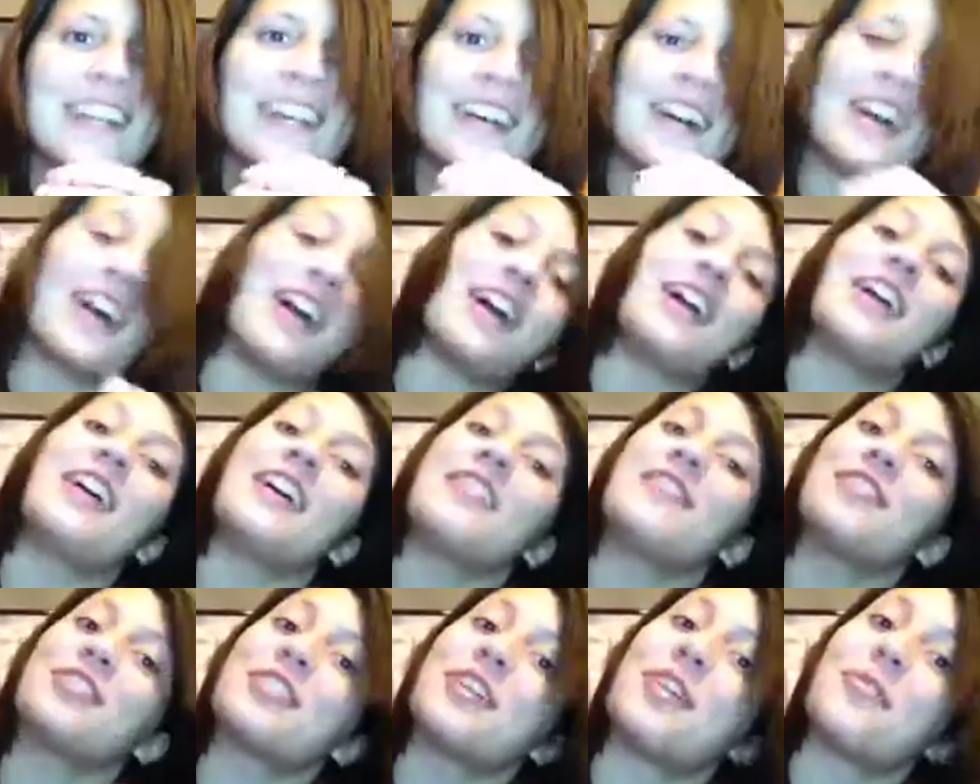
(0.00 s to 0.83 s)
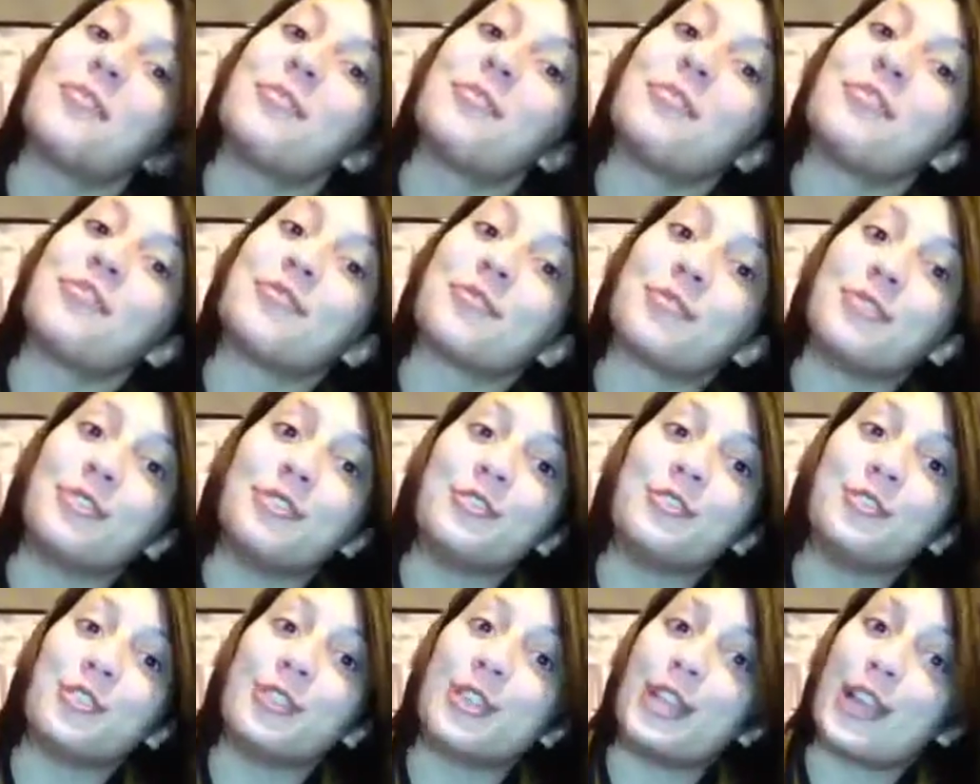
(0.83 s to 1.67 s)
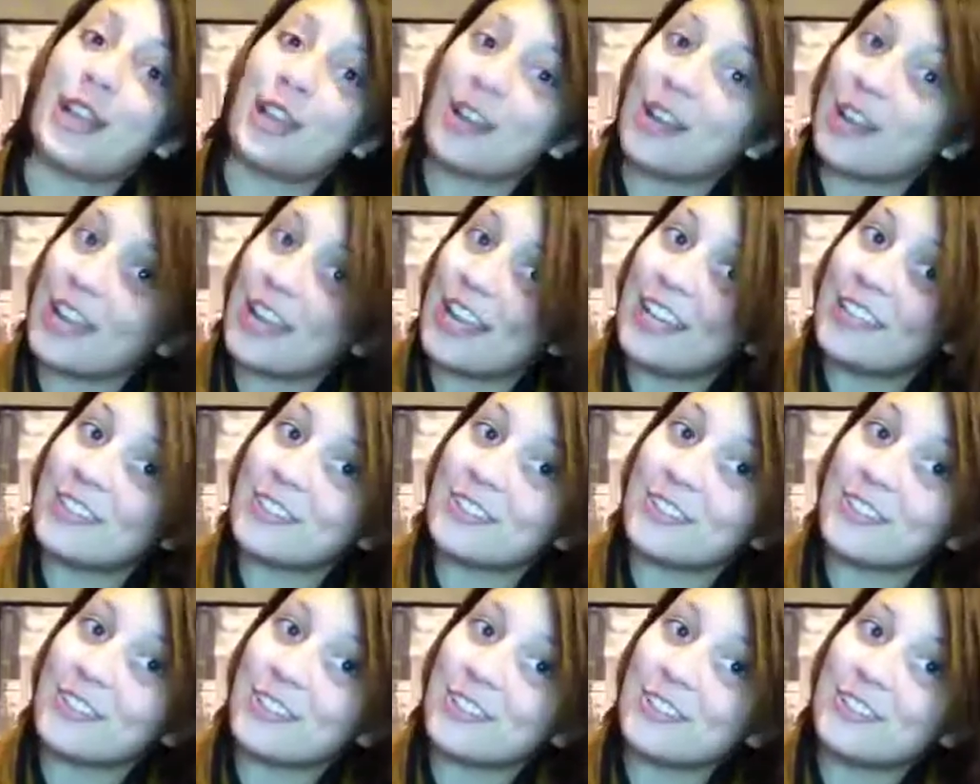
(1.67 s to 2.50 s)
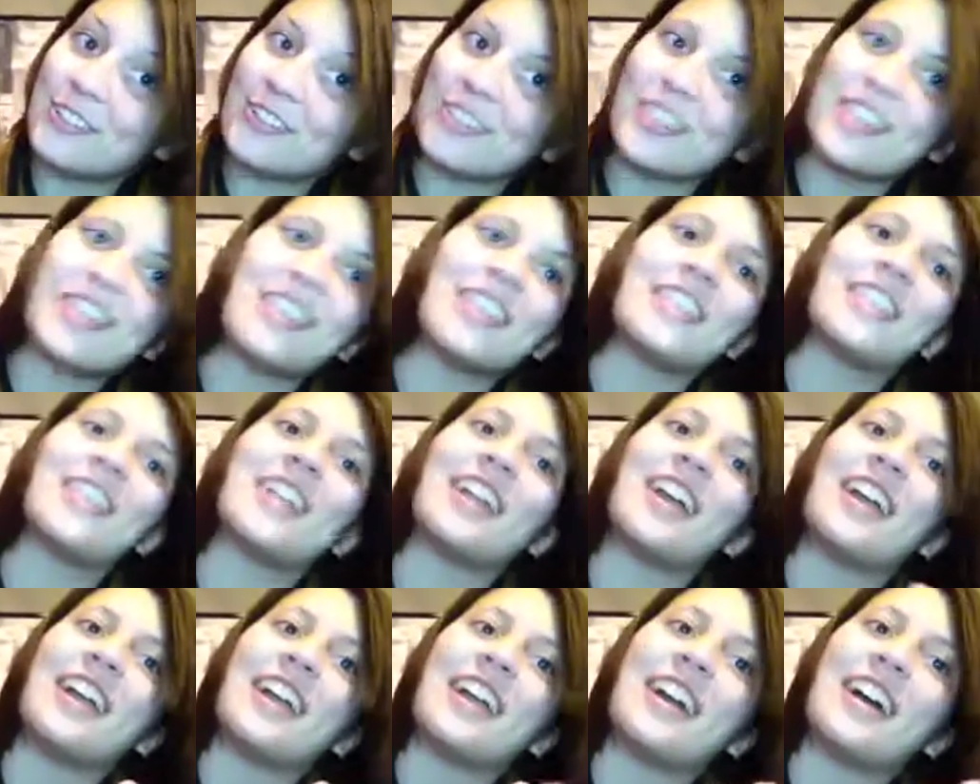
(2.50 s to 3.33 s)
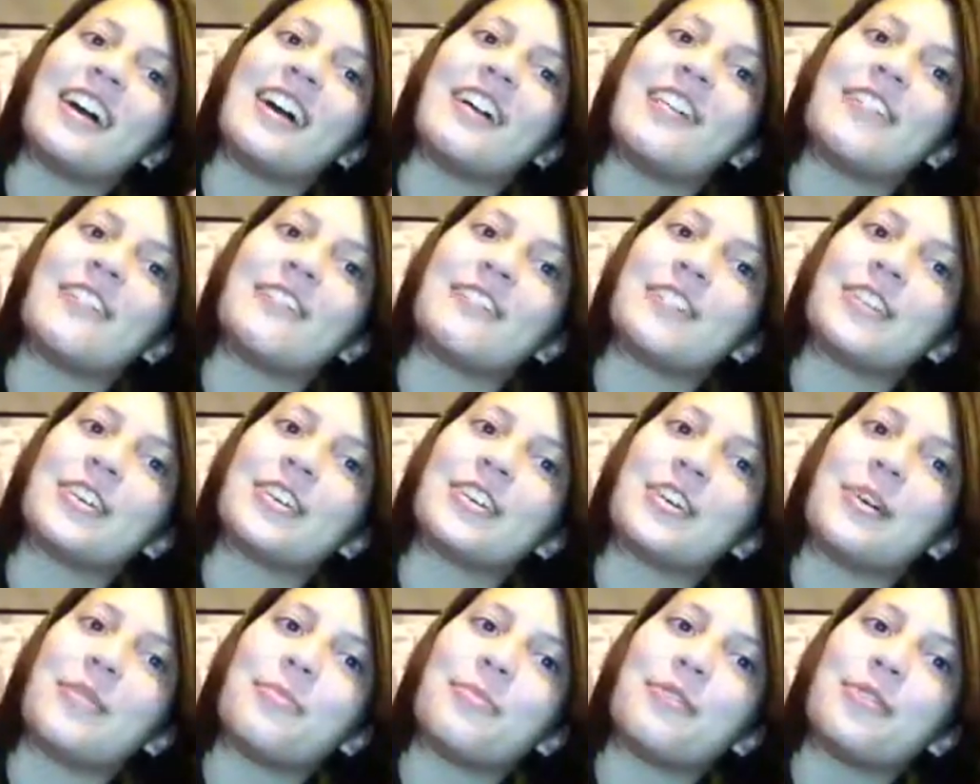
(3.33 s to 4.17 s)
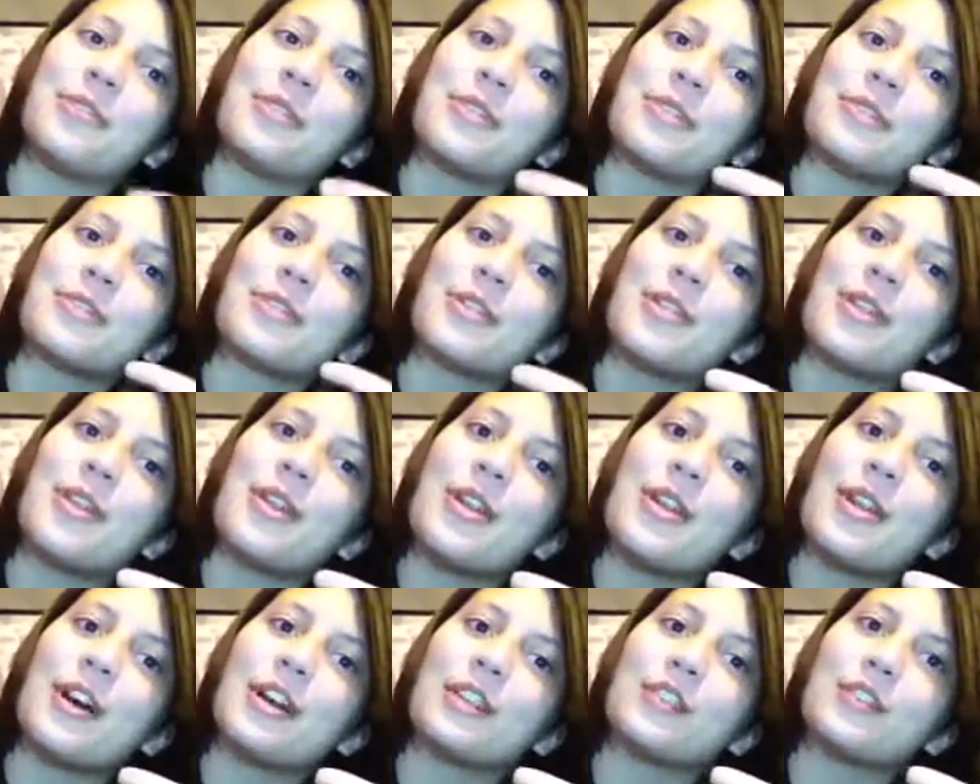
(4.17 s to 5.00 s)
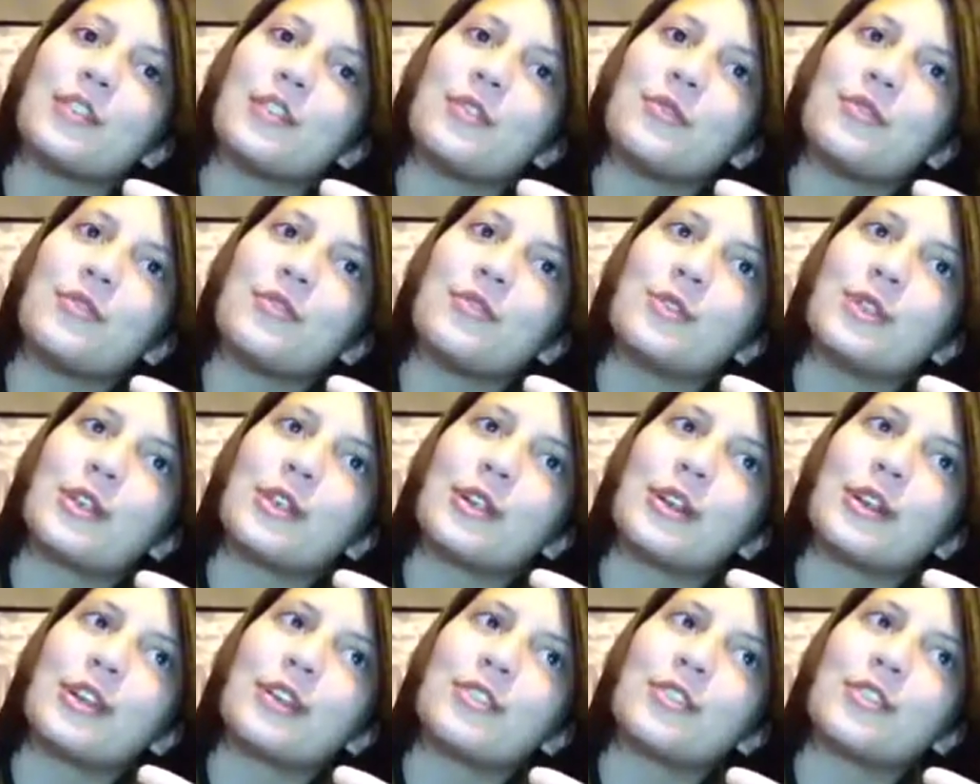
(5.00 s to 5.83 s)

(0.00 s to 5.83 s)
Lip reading: I have a couple of really generic answers, and then I have a couple that are not so generic.